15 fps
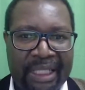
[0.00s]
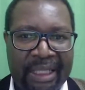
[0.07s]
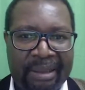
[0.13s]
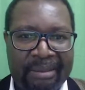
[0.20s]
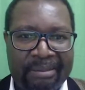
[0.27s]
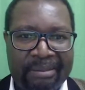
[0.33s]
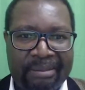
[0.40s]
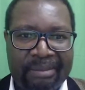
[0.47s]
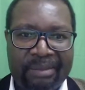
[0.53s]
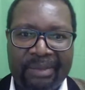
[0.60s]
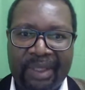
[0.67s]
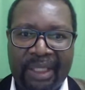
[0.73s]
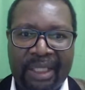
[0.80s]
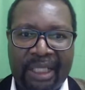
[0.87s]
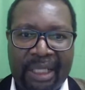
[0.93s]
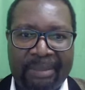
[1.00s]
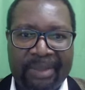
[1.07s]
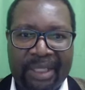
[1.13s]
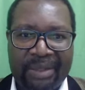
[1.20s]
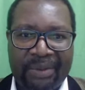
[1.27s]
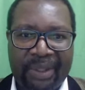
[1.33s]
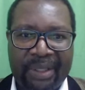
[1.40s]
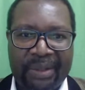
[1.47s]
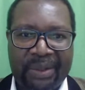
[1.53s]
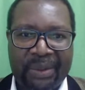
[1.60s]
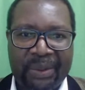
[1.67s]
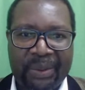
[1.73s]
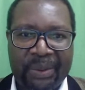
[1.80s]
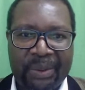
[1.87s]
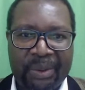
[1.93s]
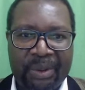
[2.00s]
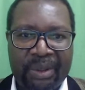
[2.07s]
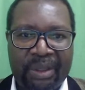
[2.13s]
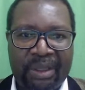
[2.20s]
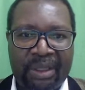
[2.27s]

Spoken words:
I'm just going to